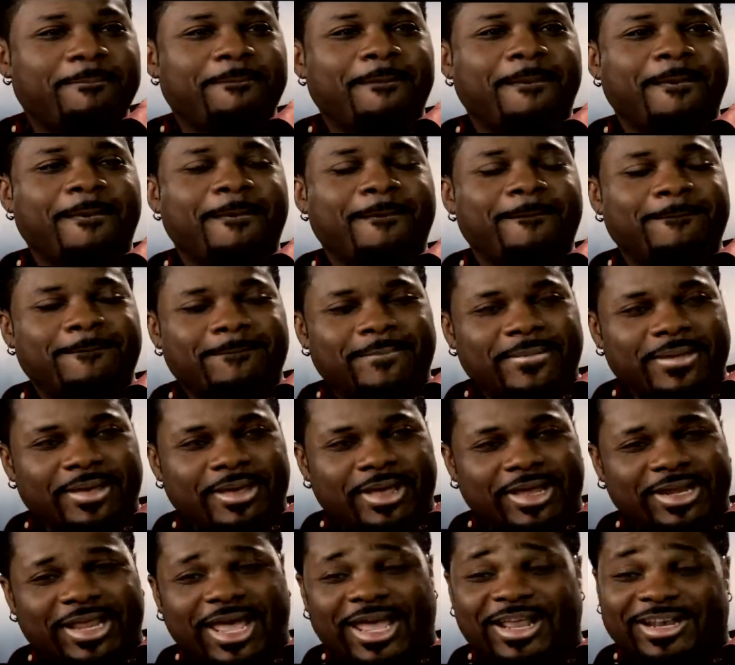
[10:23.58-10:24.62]
Yeah,
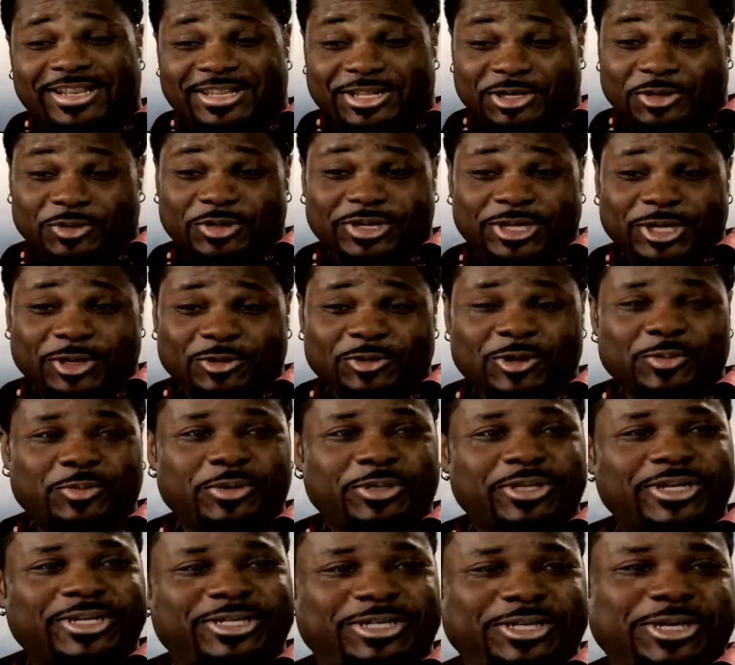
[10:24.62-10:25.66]
yeah, I, I, literally grew up on that